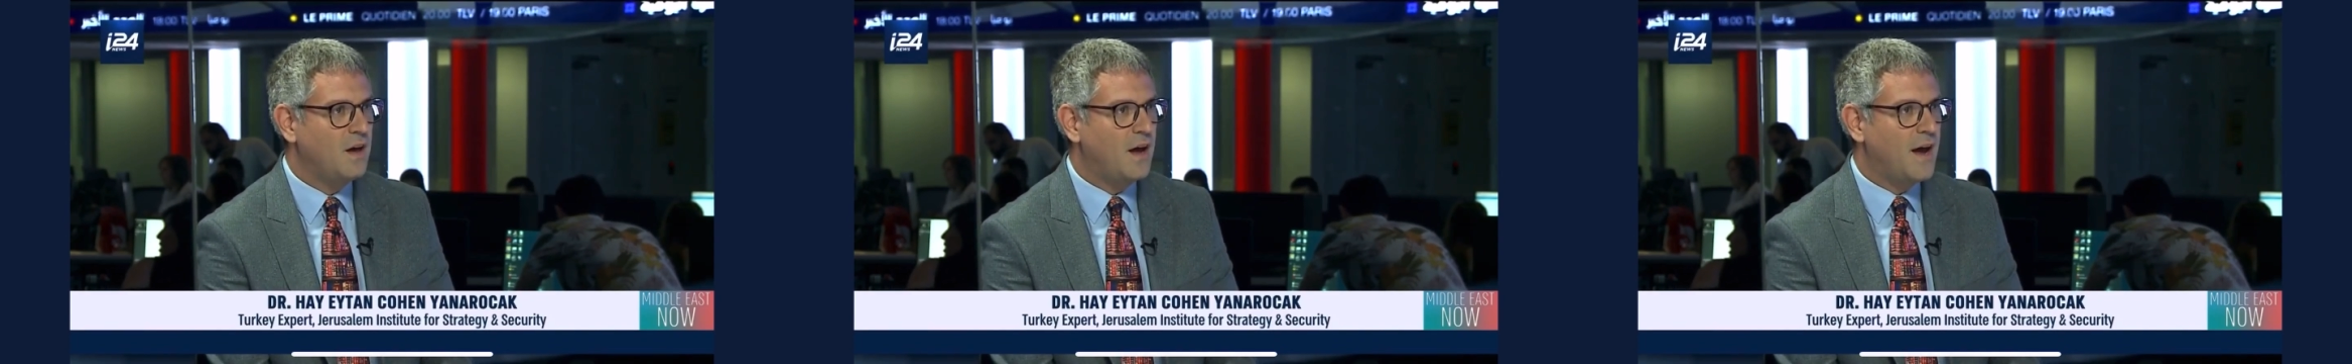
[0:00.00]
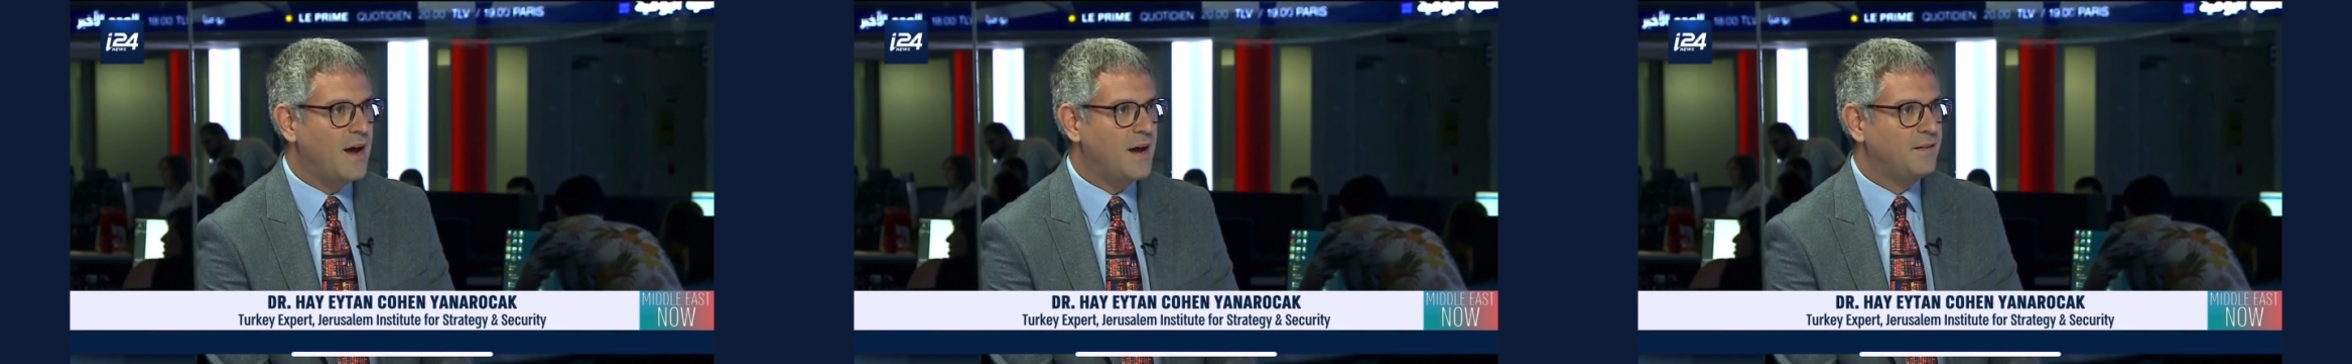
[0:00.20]

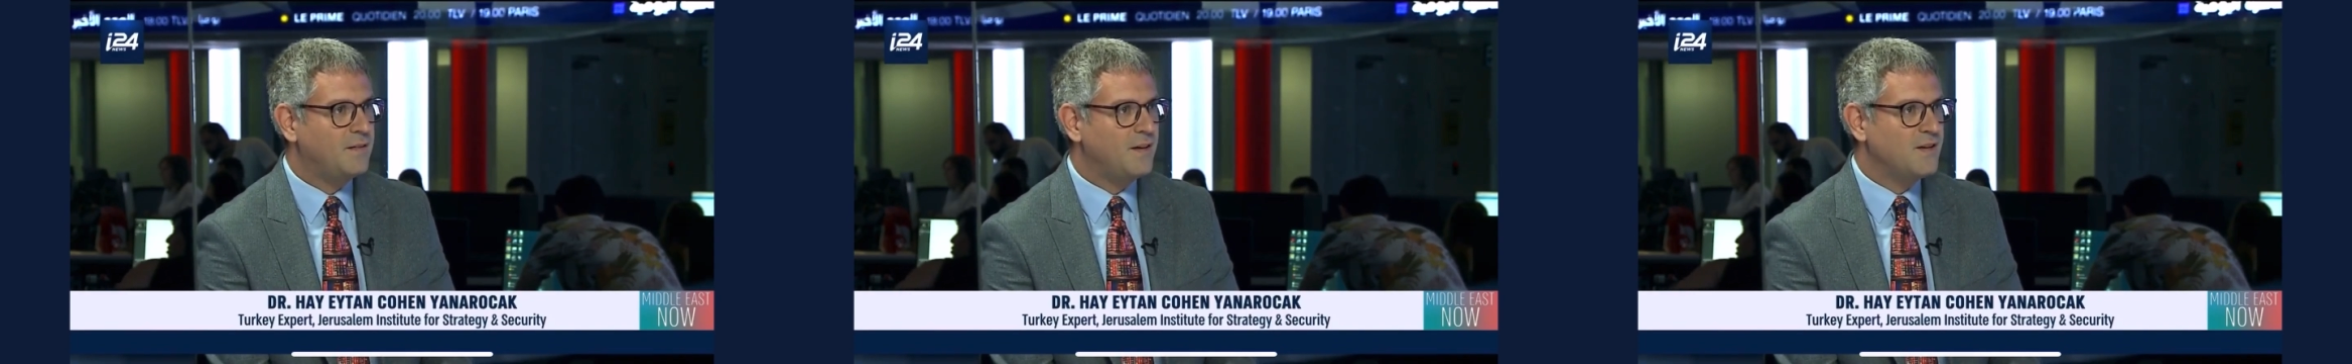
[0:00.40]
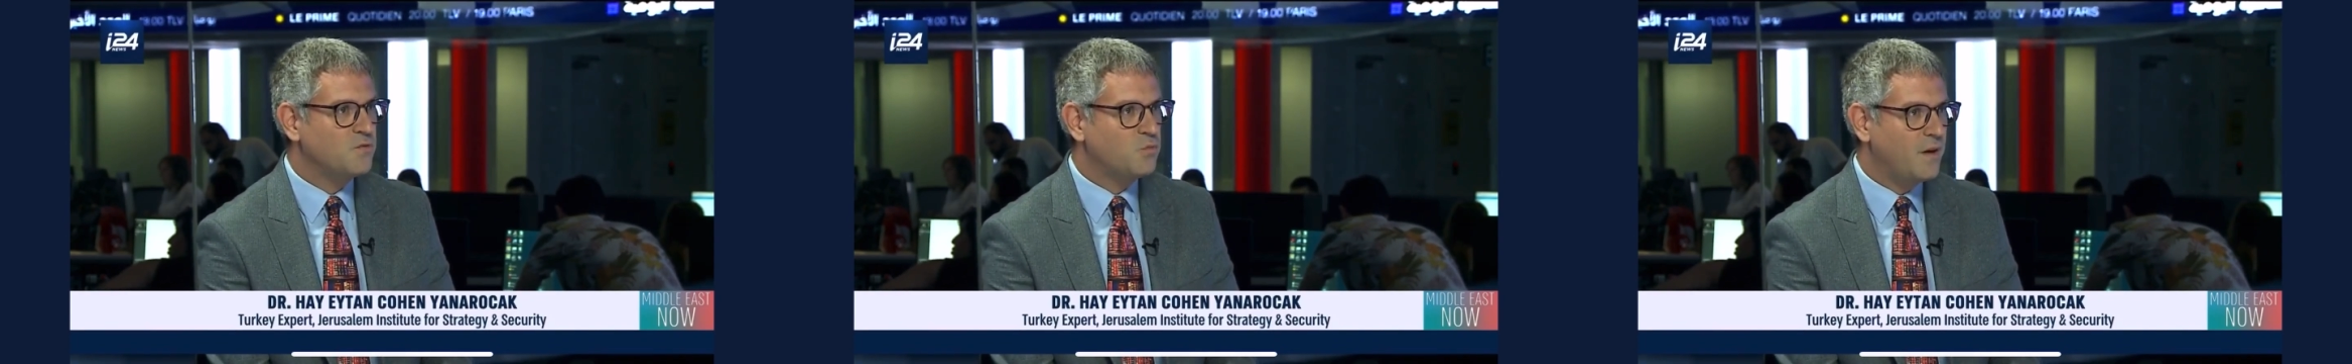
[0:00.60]

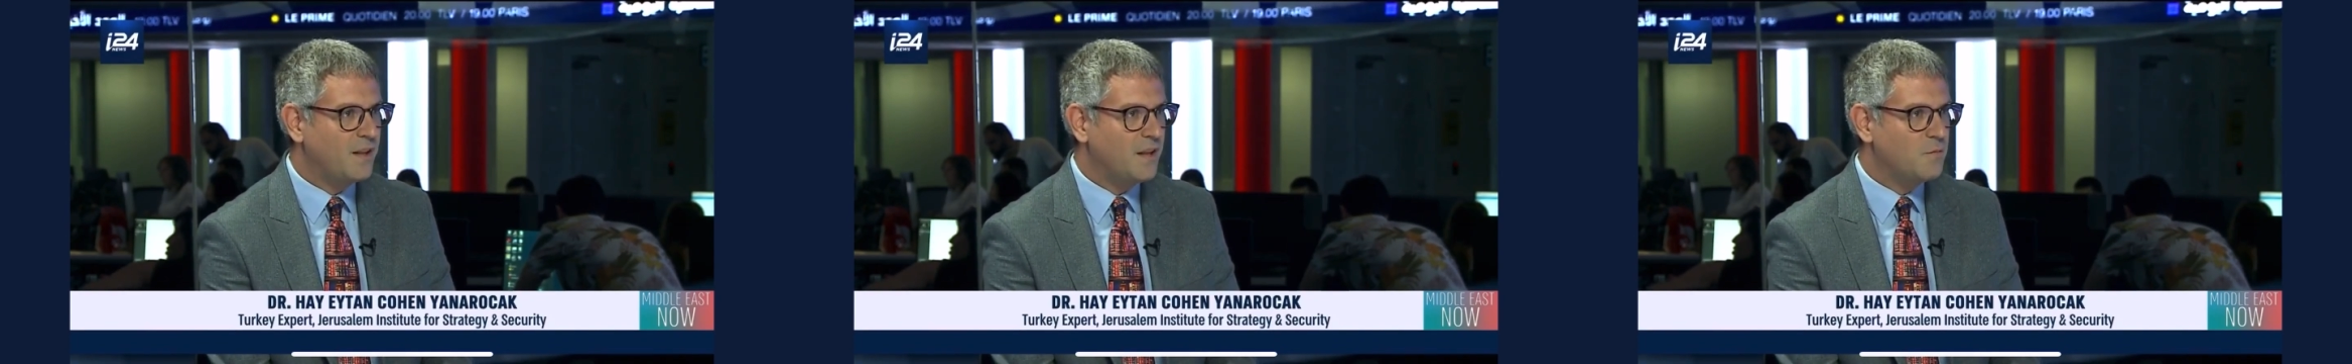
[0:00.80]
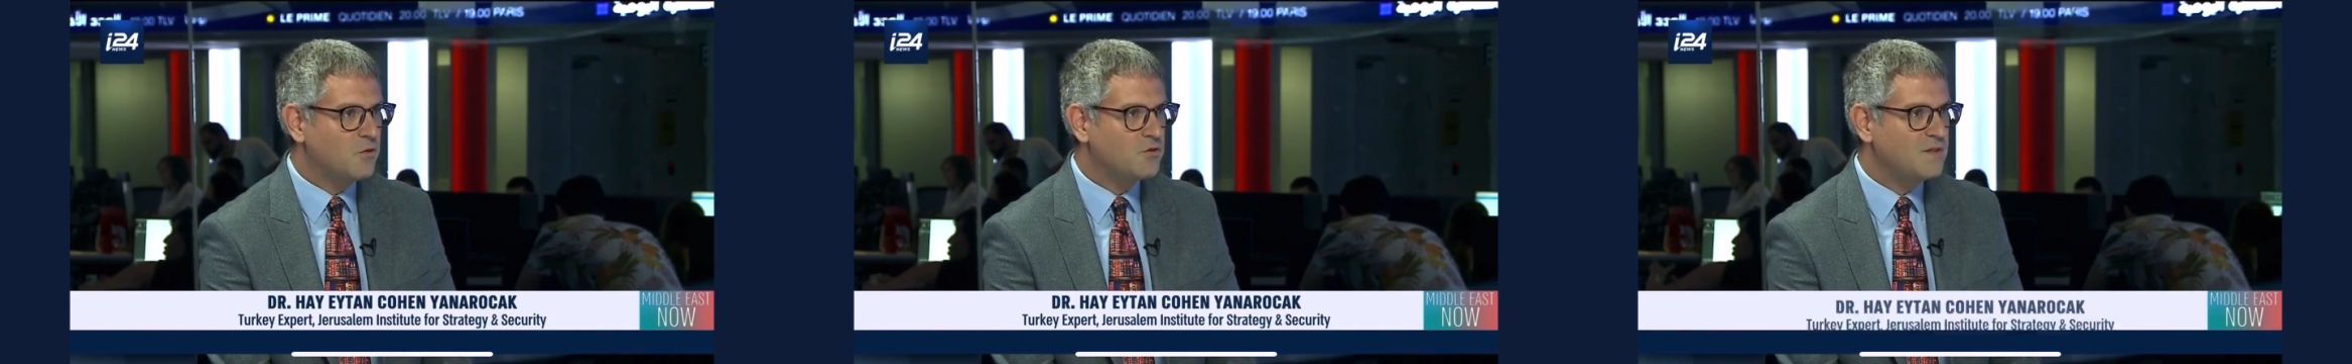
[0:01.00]
the
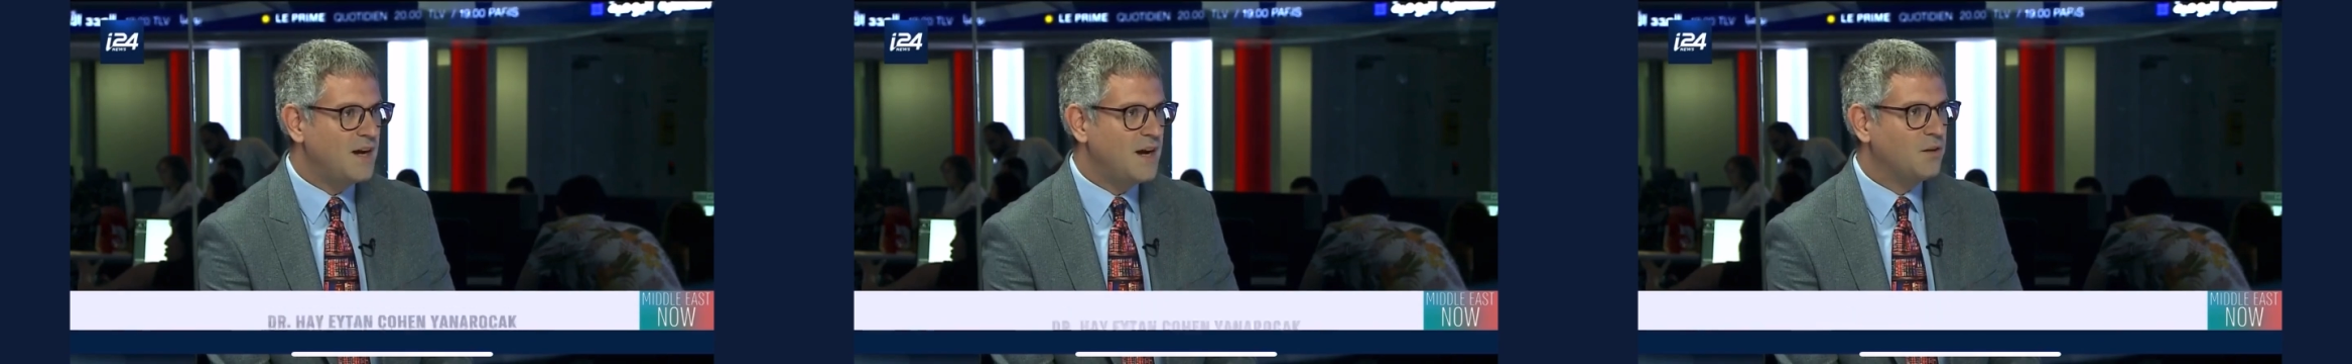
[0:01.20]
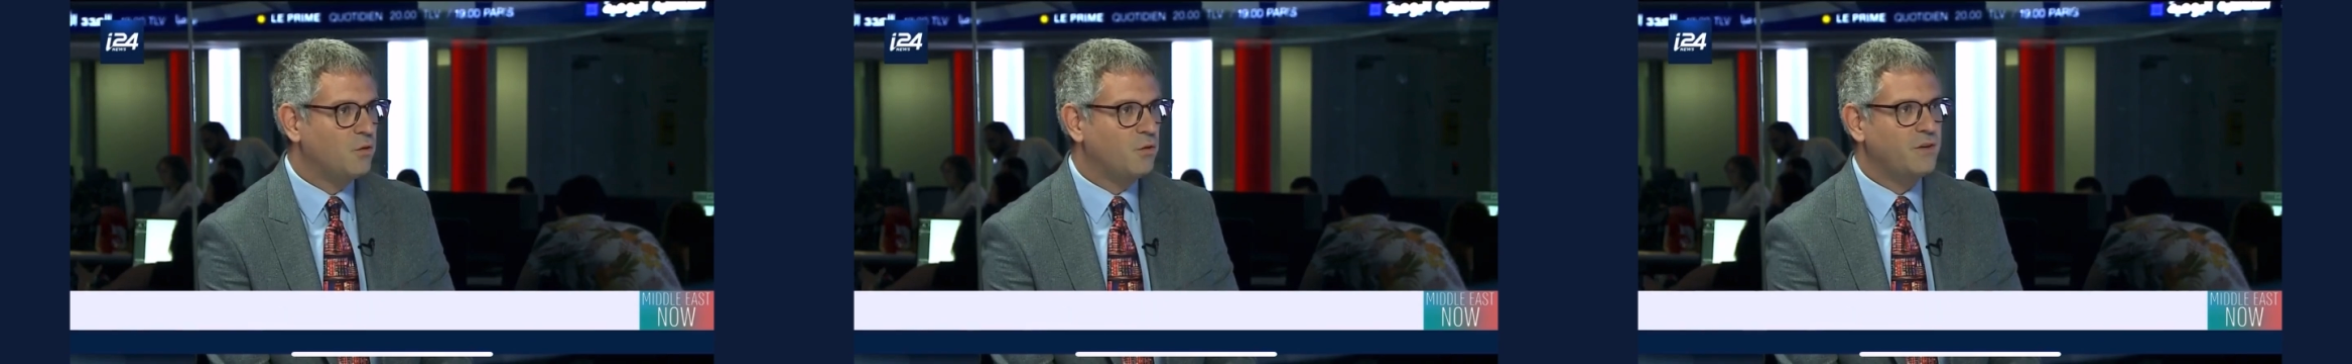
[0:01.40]
Israeli
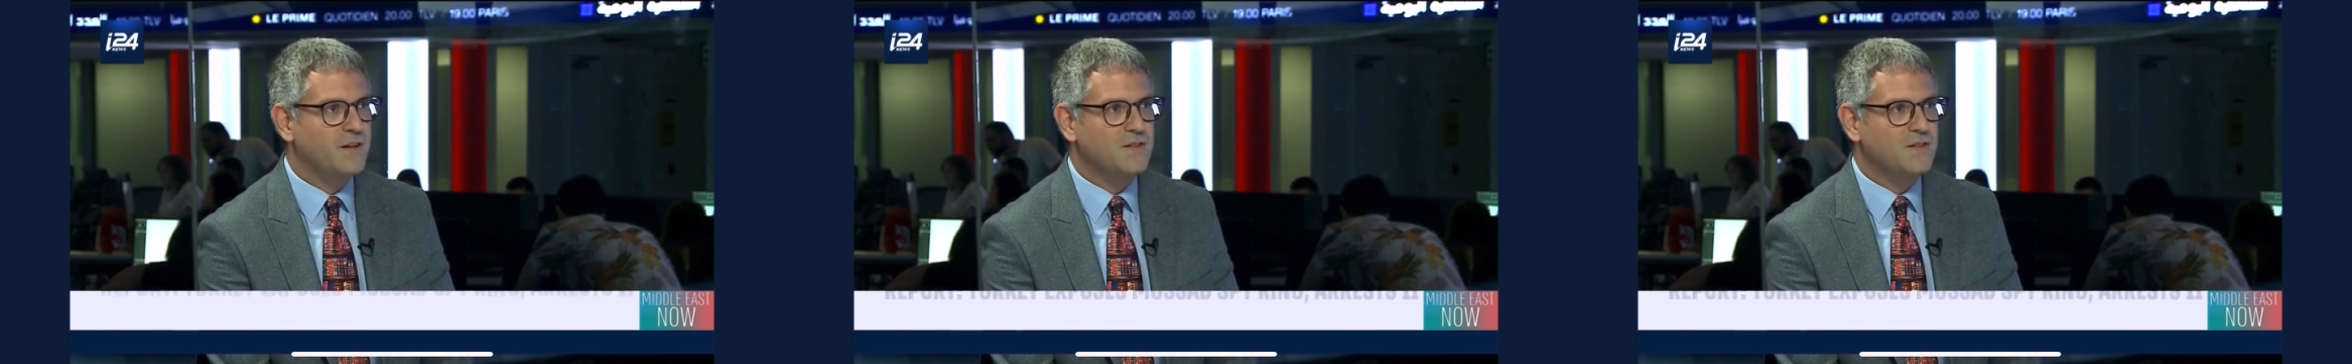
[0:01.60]
Mossad or